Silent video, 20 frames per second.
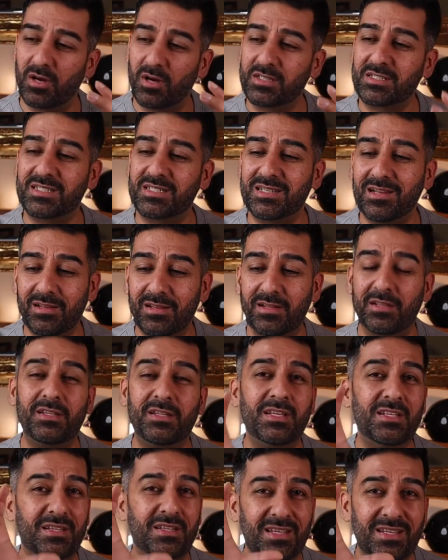So
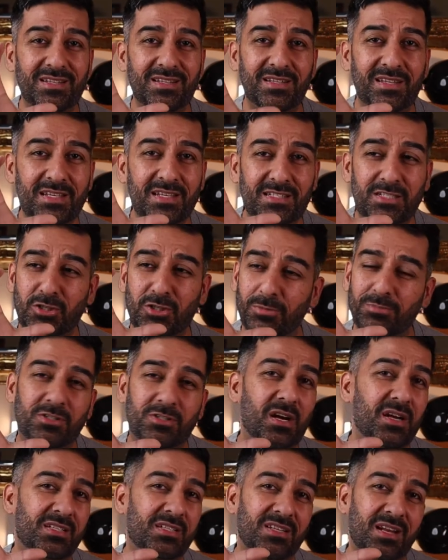these
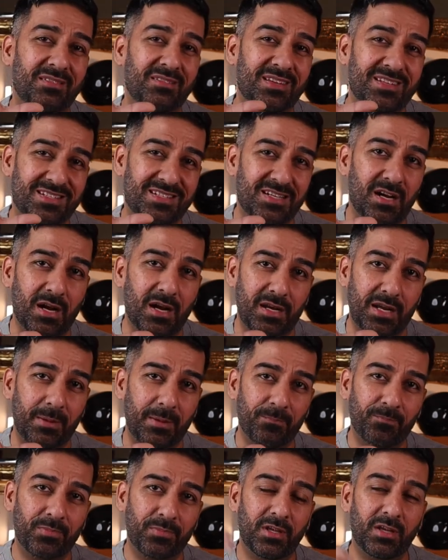jump starters are this
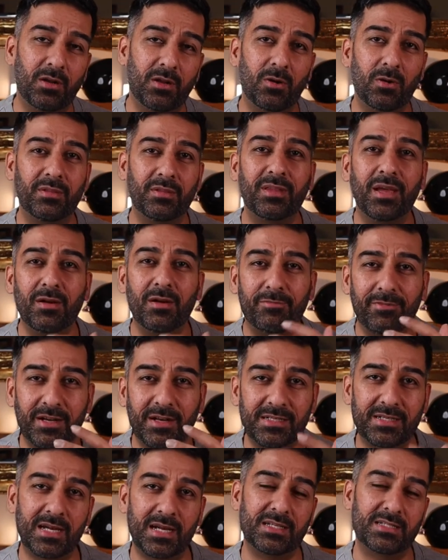tiny, you know, and they're
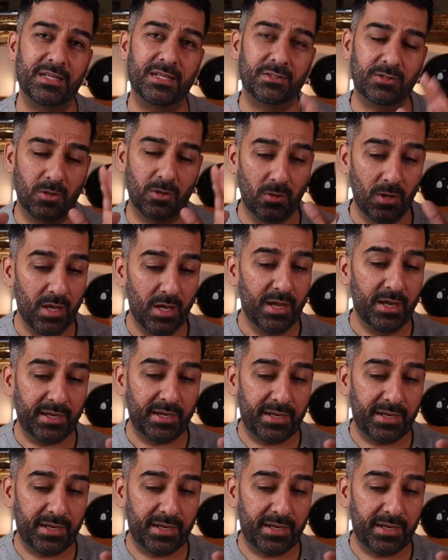fantastic. So